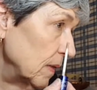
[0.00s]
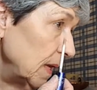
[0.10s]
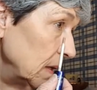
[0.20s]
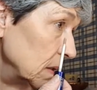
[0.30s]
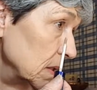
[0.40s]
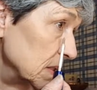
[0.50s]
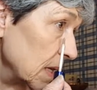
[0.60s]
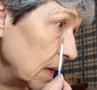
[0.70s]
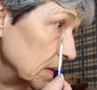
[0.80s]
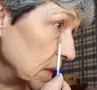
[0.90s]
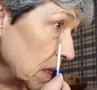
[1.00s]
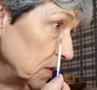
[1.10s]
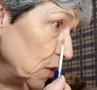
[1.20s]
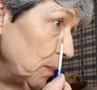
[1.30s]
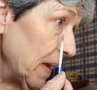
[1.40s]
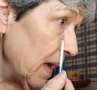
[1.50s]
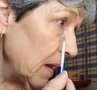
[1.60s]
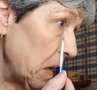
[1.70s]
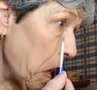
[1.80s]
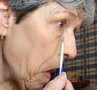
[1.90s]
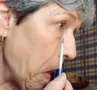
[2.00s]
Thank goodness it's not too bad.